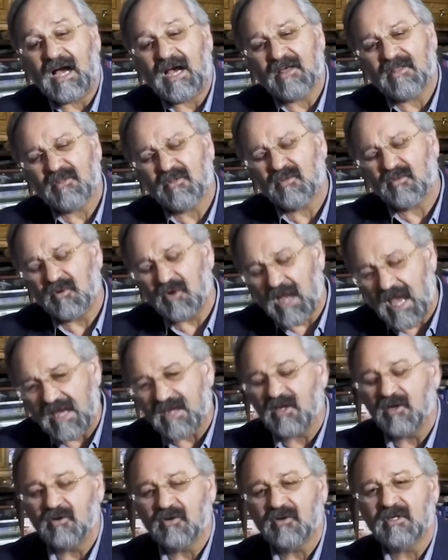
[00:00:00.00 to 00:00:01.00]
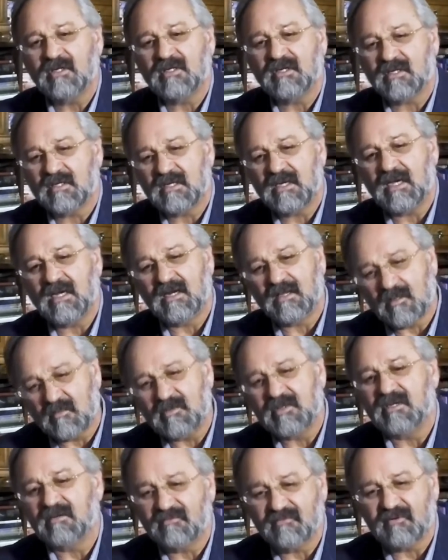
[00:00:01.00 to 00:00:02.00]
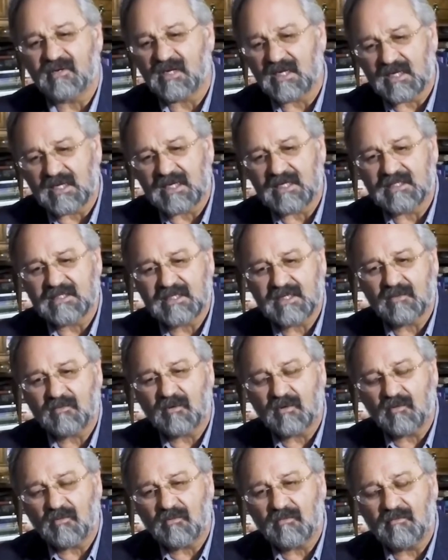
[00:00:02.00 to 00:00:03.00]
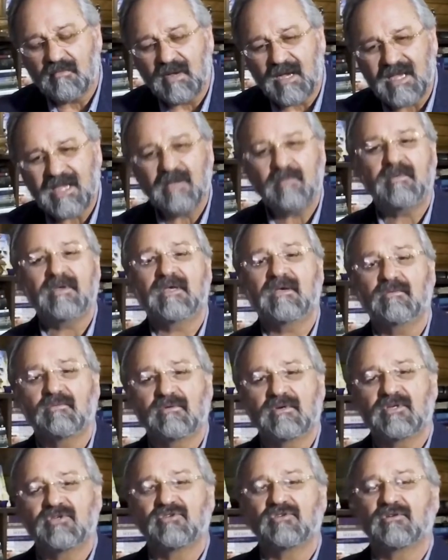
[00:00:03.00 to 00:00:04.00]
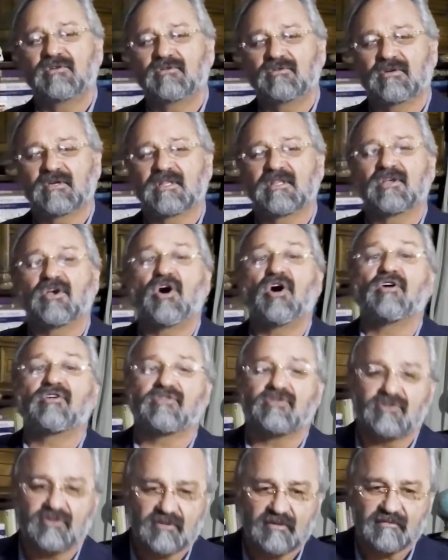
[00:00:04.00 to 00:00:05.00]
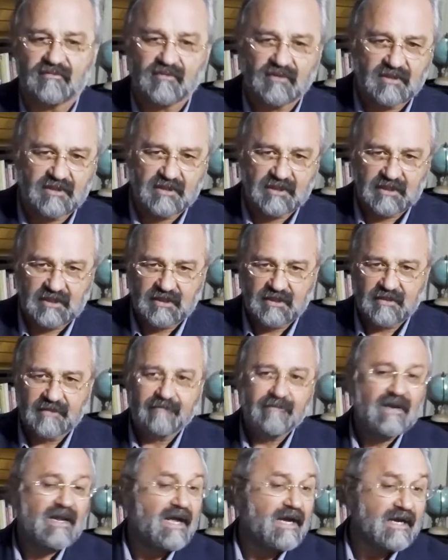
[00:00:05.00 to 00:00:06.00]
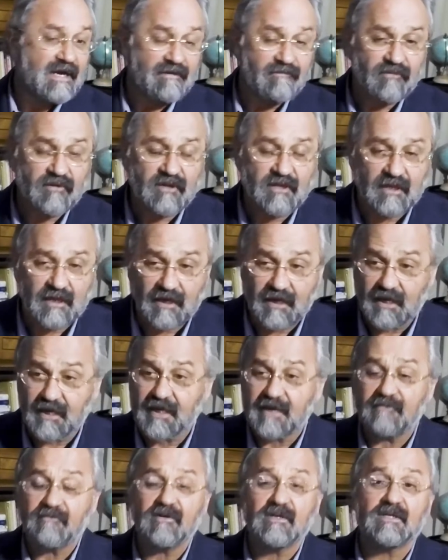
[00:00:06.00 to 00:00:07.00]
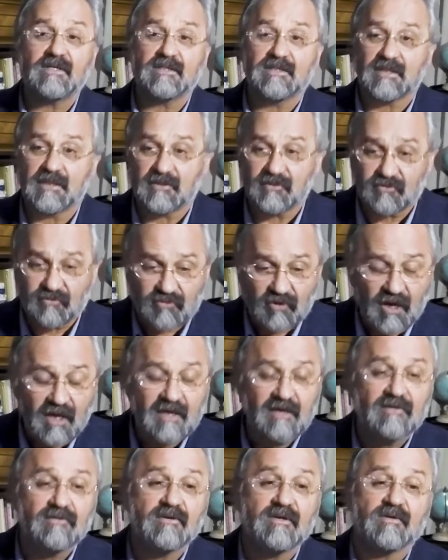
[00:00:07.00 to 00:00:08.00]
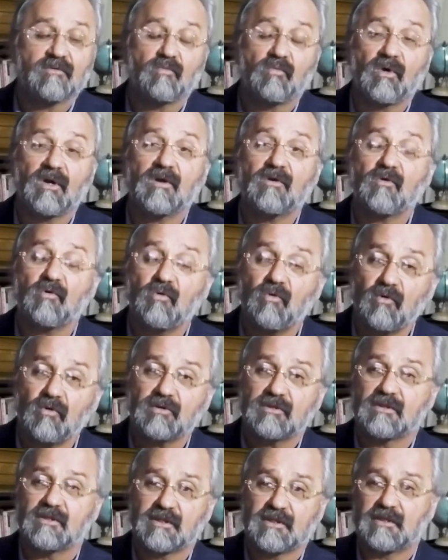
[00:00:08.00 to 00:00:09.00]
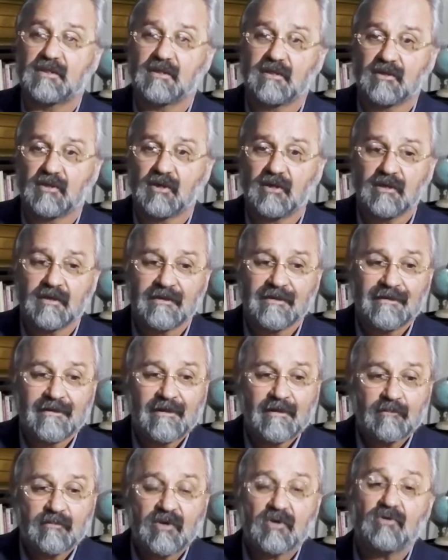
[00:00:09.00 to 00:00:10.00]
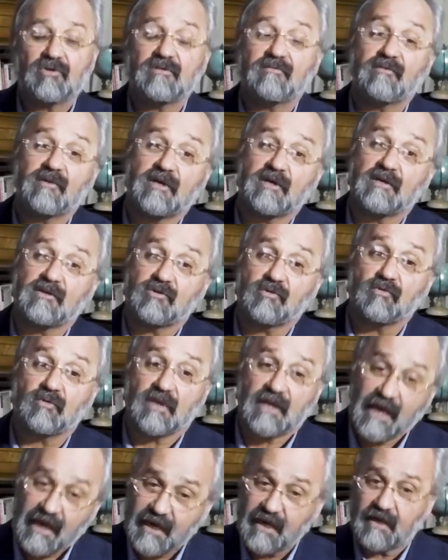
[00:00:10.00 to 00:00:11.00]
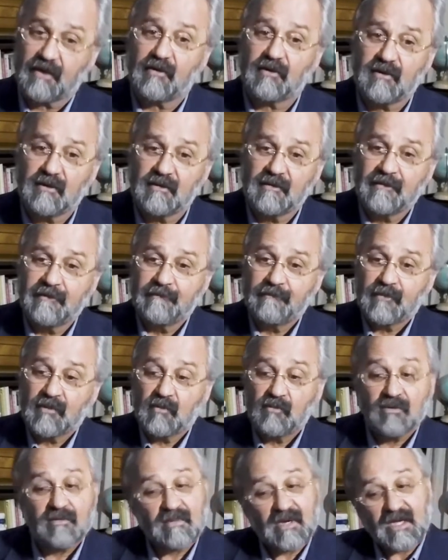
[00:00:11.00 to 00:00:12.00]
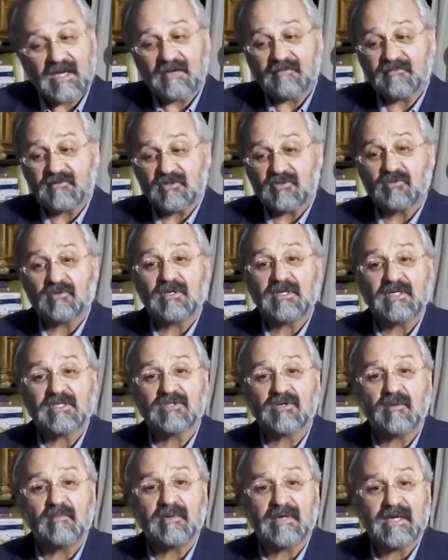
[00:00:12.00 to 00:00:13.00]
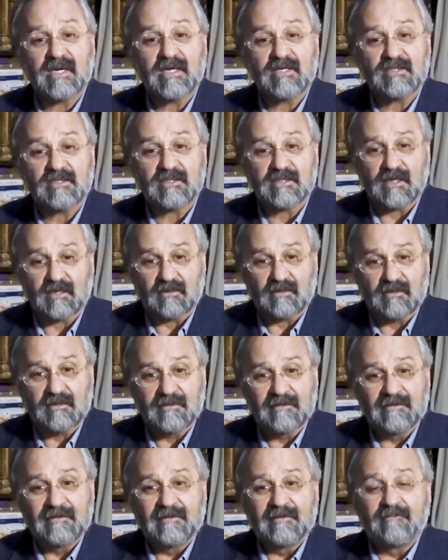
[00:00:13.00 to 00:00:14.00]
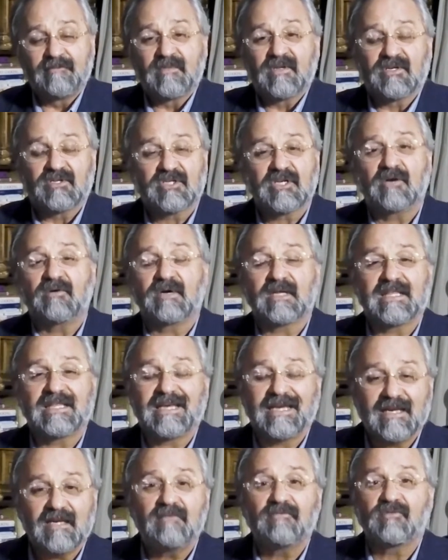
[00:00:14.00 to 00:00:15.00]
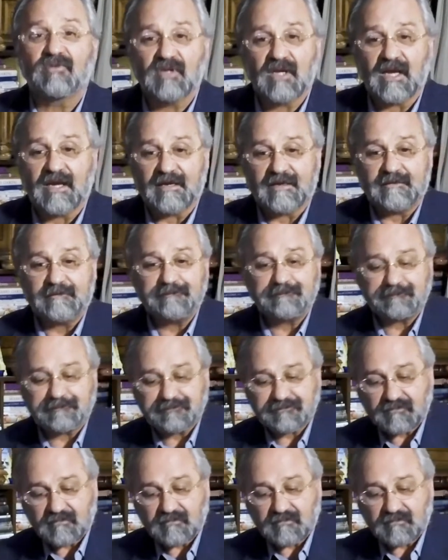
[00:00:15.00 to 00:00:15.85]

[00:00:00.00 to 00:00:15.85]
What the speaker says: had a look at it a little bit differently and said, well, maybe we should look at the origin of the disease. Like everything, like every disease, you try and look at what caused this little lot, because if we can sort that out, we may have to sort less complications out. So at the end of the day,